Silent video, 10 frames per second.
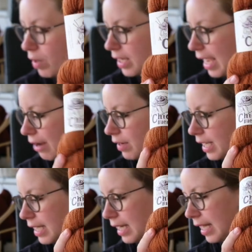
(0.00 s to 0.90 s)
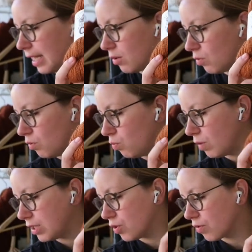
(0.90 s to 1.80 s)
We carry it in
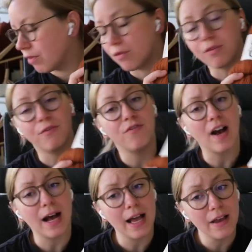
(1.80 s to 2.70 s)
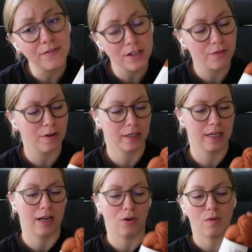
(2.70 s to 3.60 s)
1, 2, 3, 4, 5 different
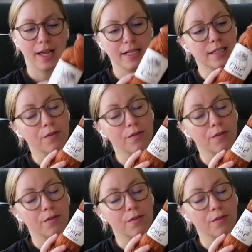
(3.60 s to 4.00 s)
colorways.